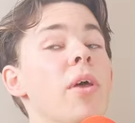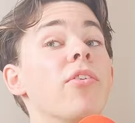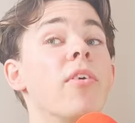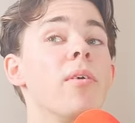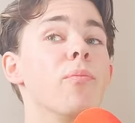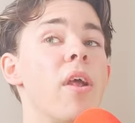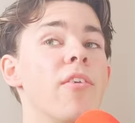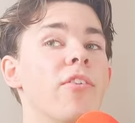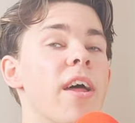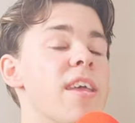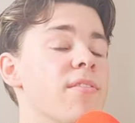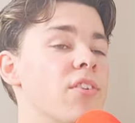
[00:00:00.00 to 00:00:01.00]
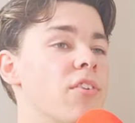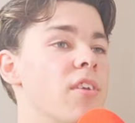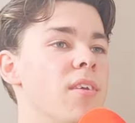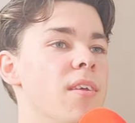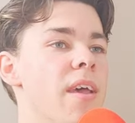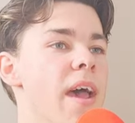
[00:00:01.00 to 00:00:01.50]
Basically embrace
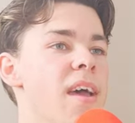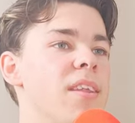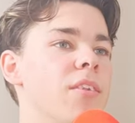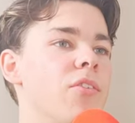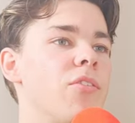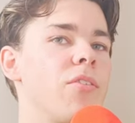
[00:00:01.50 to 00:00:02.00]
naivety. And